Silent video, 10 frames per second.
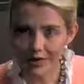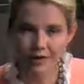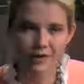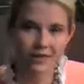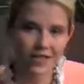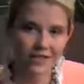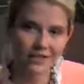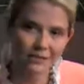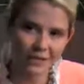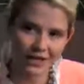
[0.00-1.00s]
by
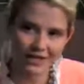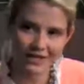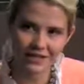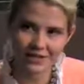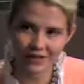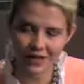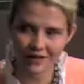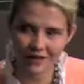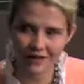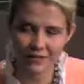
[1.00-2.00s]
contacting Rad Kids
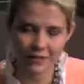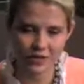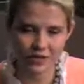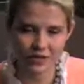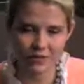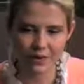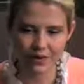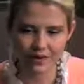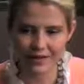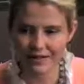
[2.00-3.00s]
directly, which is
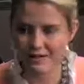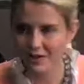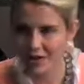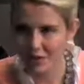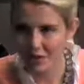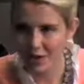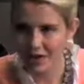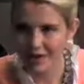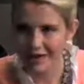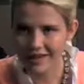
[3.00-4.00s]

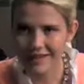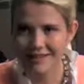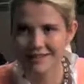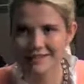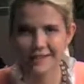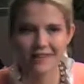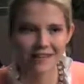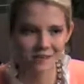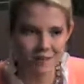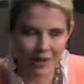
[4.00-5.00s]
radkids.org, and there's an
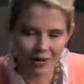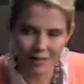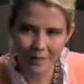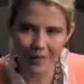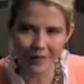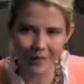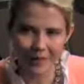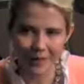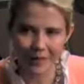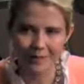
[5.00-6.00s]
email on that
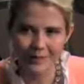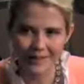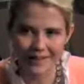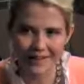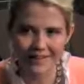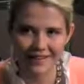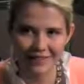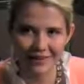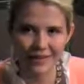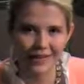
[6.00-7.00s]
website that
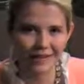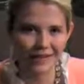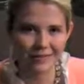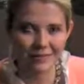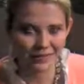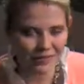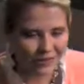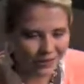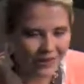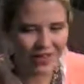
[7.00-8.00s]
you can email to.
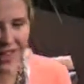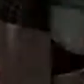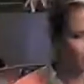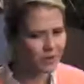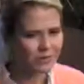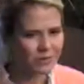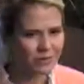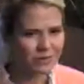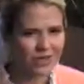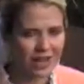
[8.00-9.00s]
So many
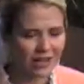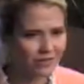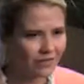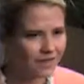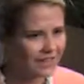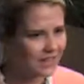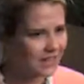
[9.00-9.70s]
people sacrificed and